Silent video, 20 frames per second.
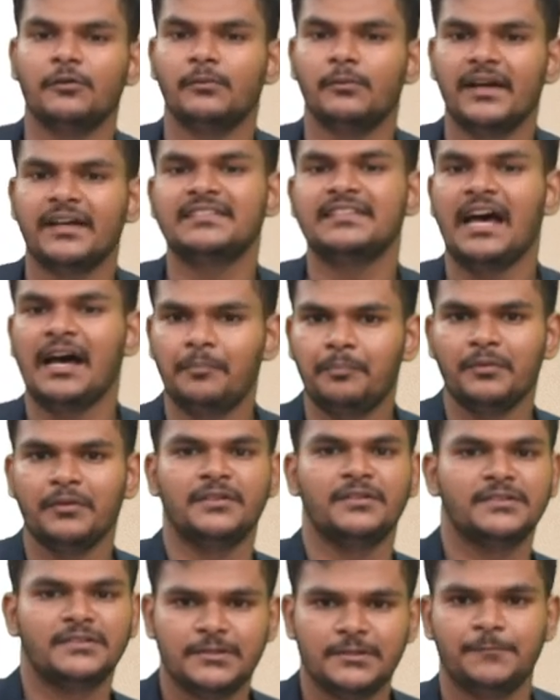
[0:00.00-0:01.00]

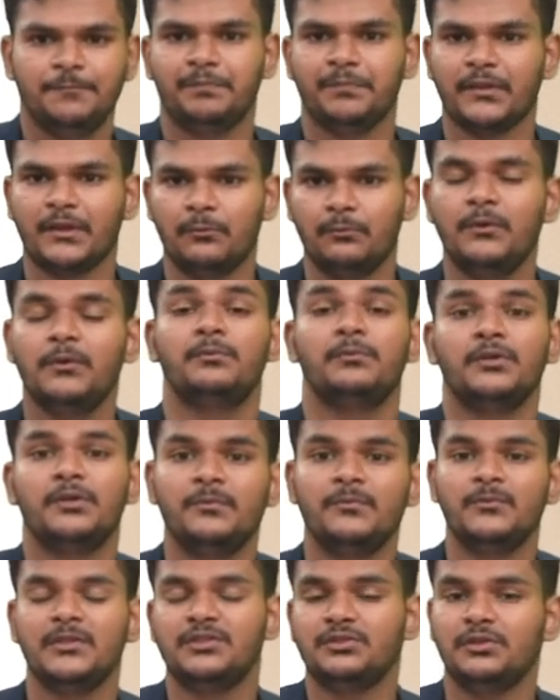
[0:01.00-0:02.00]
examples,
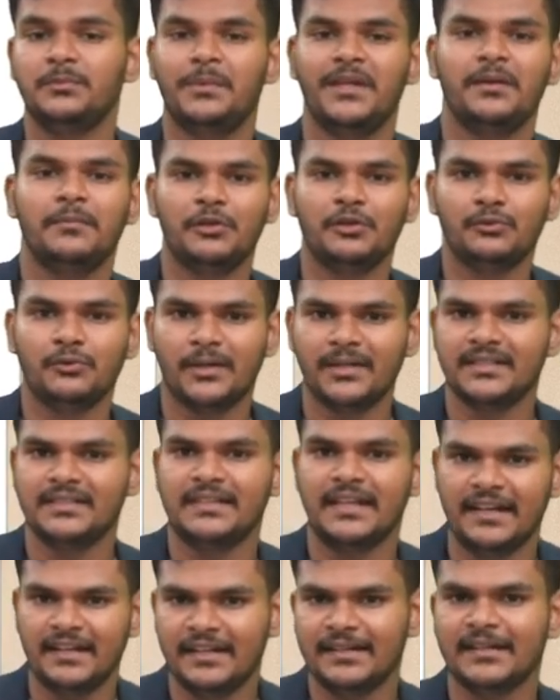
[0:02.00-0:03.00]
we should be able to
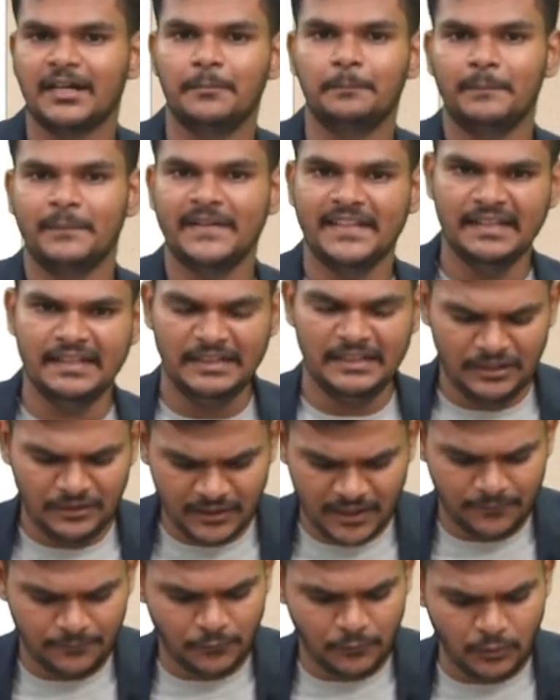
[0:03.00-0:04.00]
understand it completely.
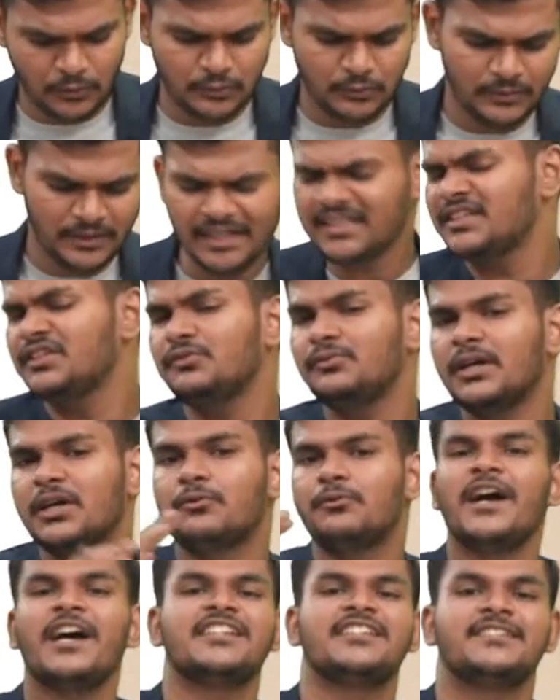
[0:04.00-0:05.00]
Okay, folks, so let's do a
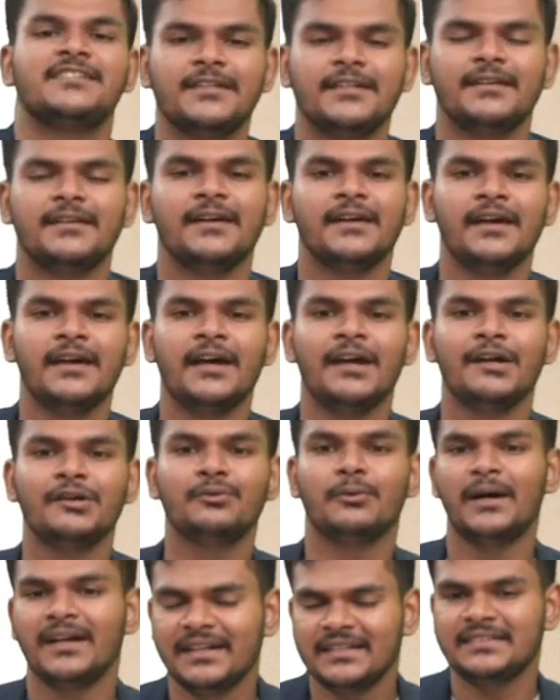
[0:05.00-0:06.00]
question
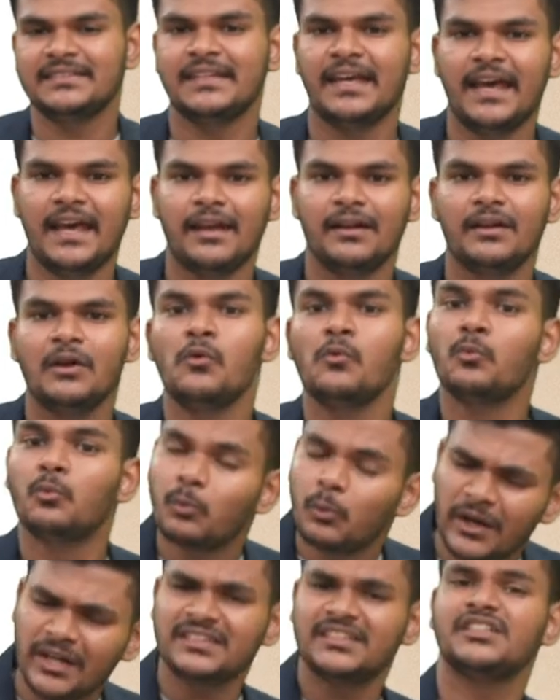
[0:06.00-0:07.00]
to understand
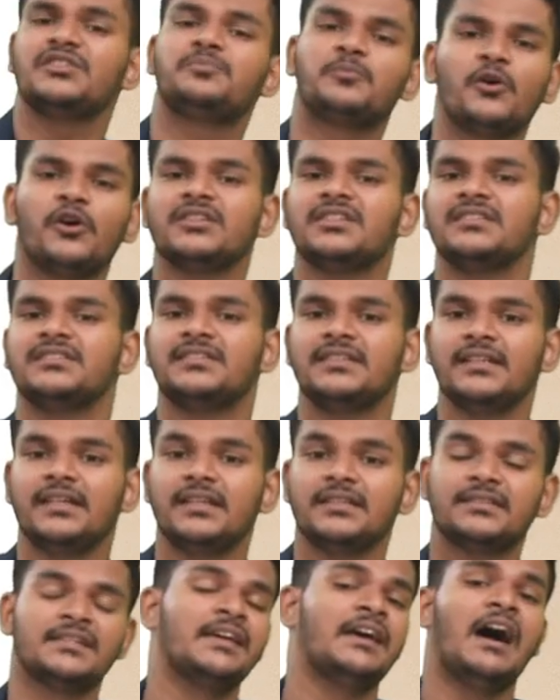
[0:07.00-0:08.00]
what this process
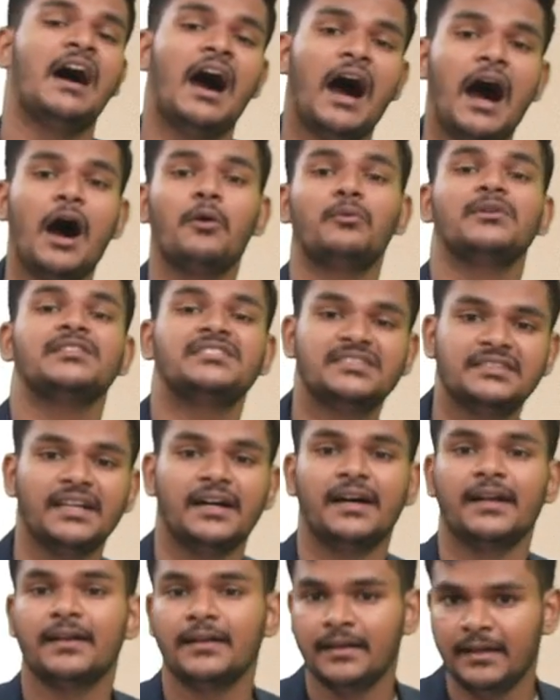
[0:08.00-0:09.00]
is, how it's
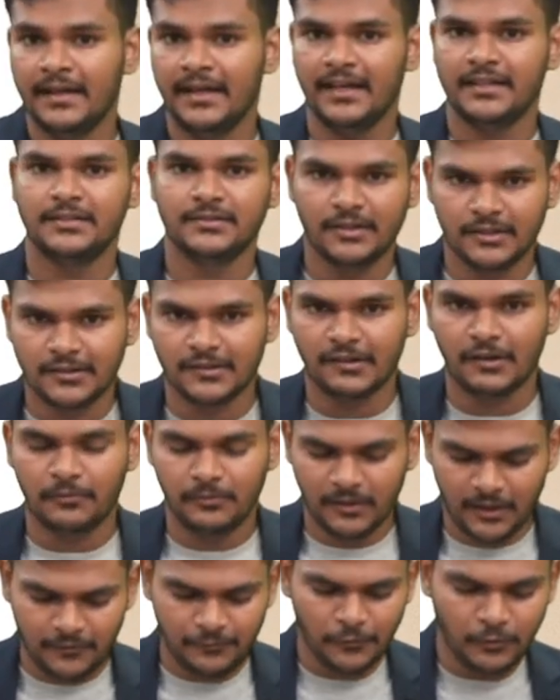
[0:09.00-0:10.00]
done, etc.
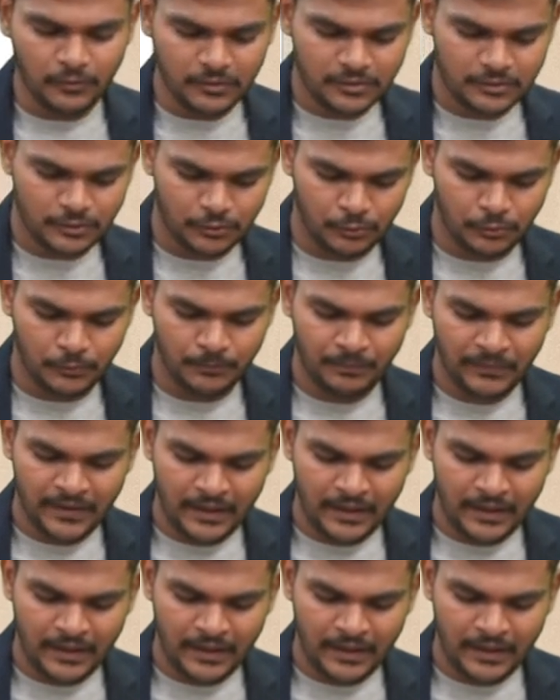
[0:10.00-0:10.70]
Okay, folks, so